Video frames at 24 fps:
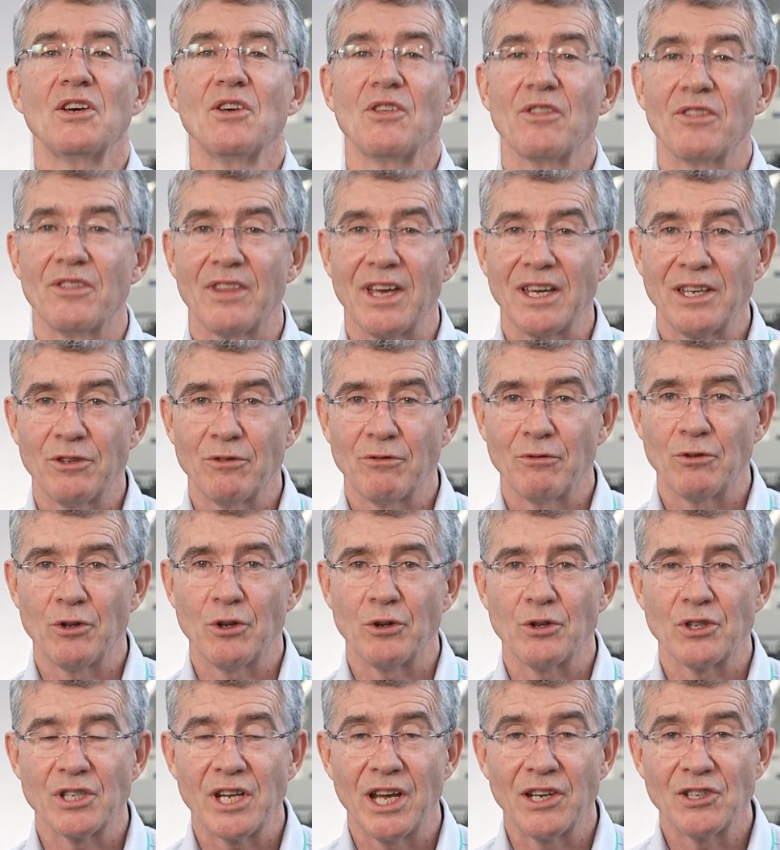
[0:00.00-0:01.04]
Thank you for
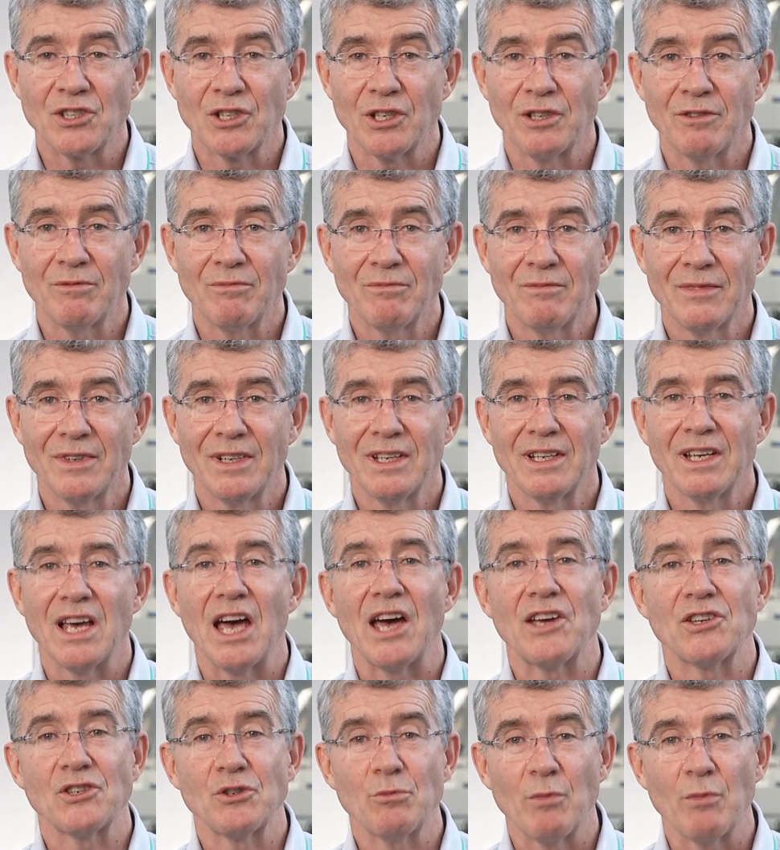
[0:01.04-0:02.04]
your attention. As